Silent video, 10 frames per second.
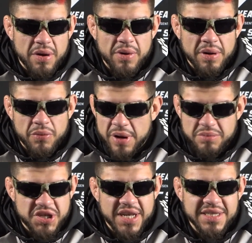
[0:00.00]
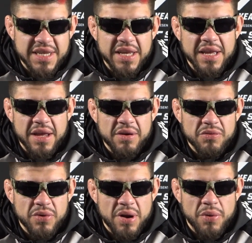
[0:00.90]
I'm chasing
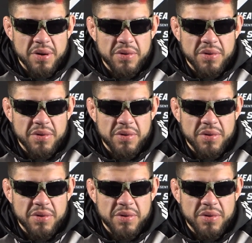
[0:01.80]
and what I want